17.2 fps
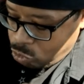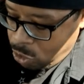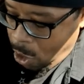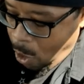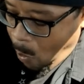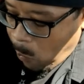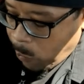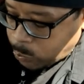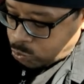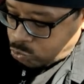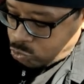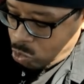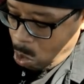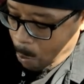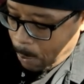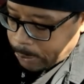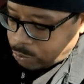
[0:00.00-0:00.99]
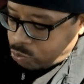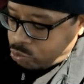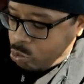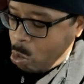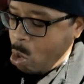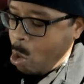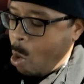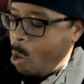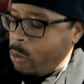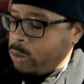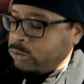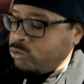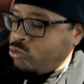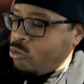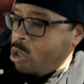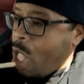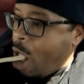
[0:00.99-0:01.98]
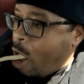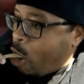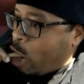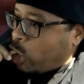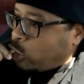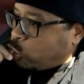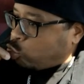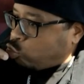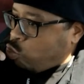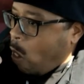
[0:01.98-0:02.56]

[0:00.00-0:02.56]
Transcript: Yeah. Kind of like that.